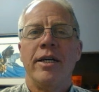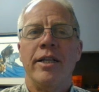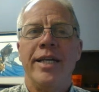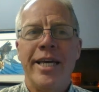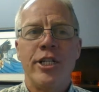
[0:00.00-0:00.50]

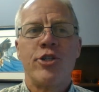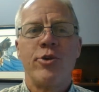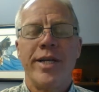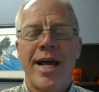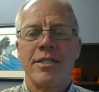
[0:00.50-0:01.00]
The industry
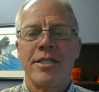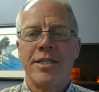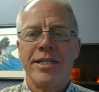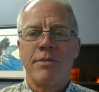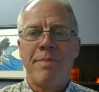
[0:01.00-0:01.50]
analysis
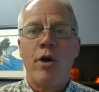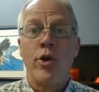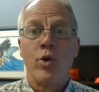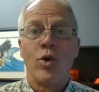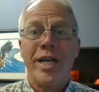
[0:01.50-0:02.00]
is about
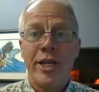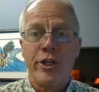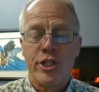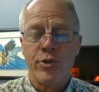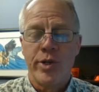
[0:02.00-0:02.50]
your
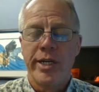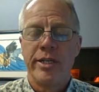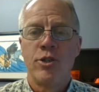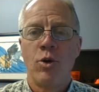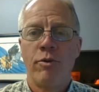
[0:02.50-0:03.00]
industry.
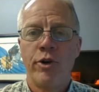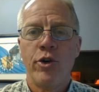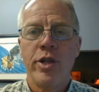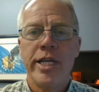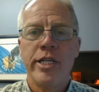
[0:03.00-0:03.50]
So if you're
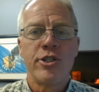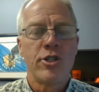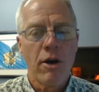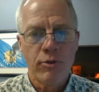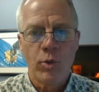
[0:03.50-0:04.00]
in the
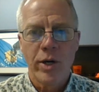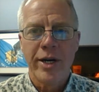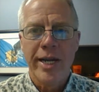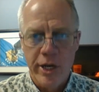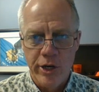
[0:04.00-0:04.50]
software
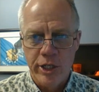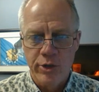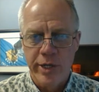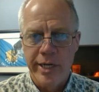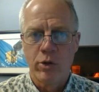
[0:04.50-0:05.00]

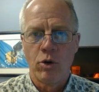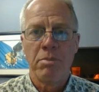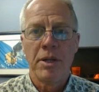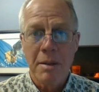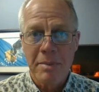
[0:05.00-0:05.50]
industry or
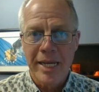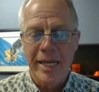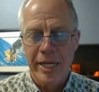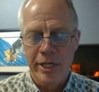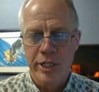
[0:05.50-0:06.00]
plumbing
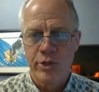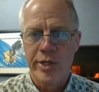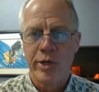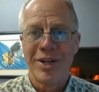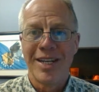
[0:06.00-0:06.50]
industry
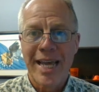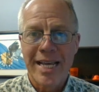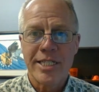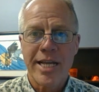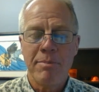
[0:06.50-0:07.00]
or
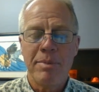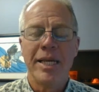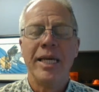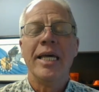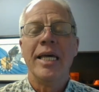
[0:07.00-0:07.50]
landscaping
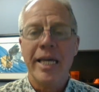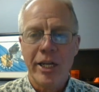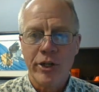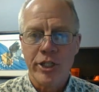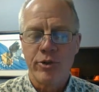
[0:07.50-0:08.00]

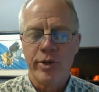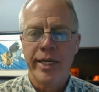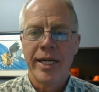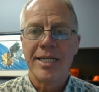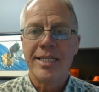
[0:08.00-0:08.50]

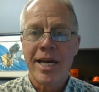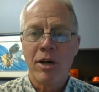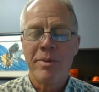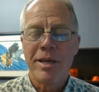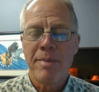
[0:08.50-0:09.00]
industry, tell
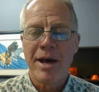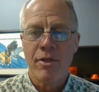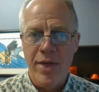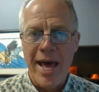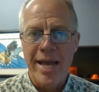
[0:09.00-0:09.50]
me about
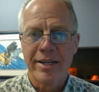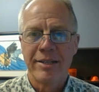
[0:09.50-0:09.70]
that.